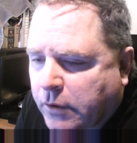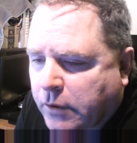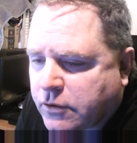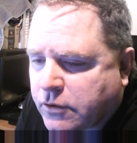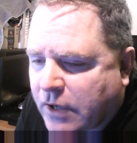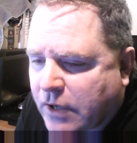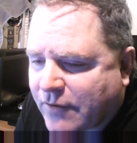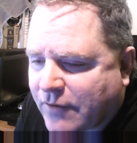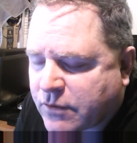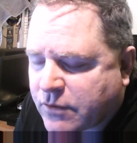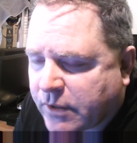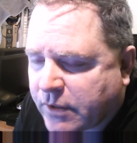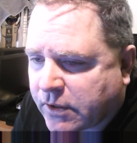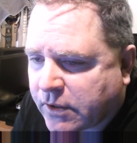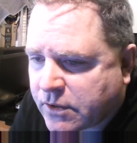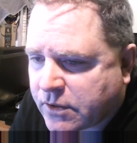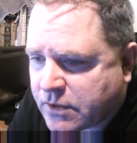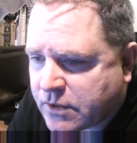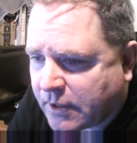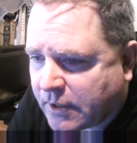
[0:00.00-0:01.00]
Travis Wayne
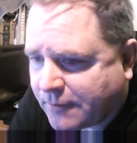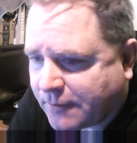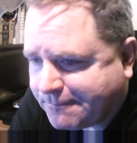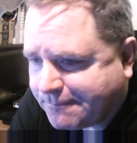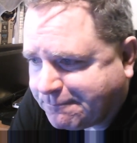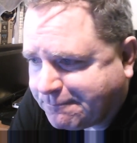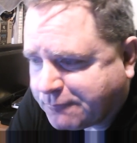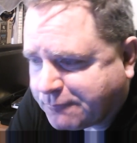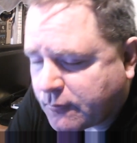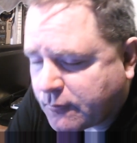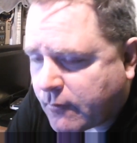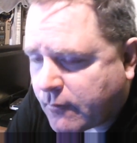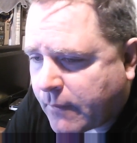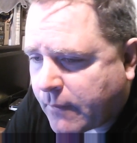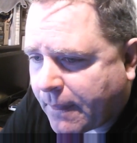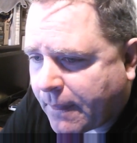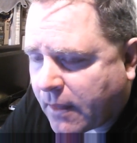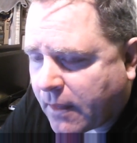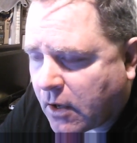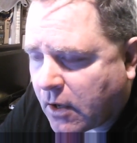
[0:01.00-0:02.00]
Goodsell,
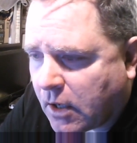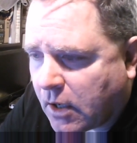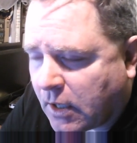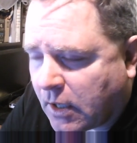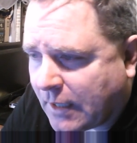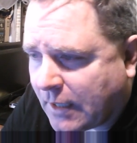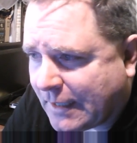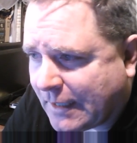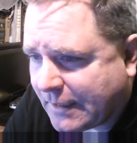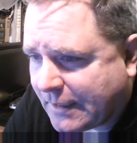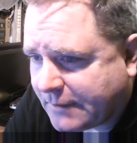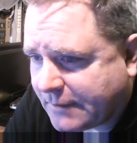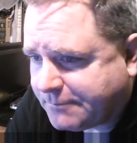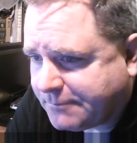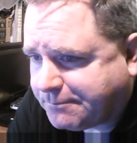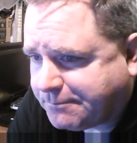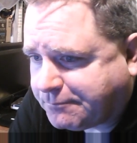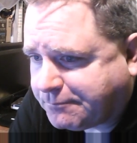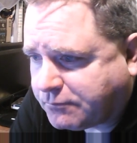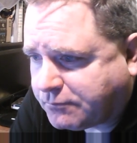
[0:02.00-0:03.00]
Uh,
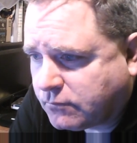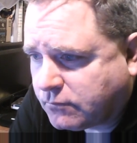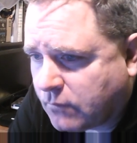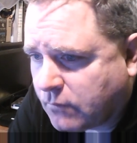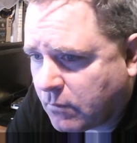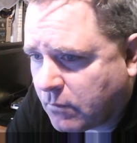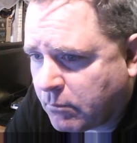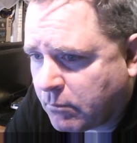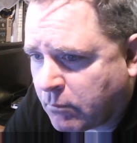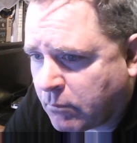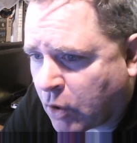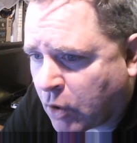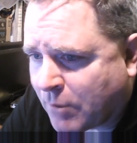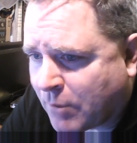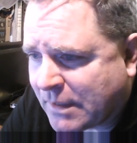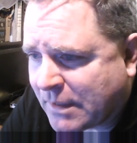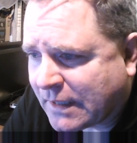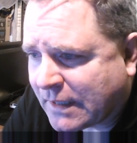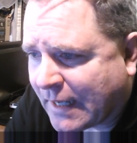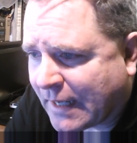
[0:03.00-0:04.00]

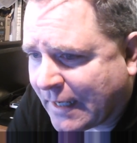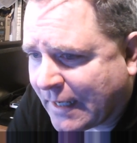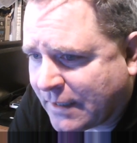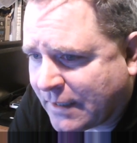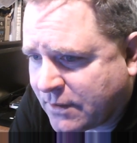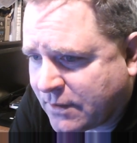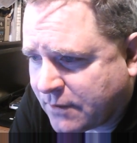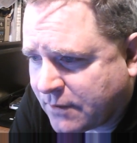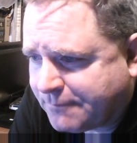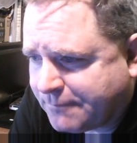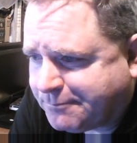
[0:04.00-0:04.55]
Mormon land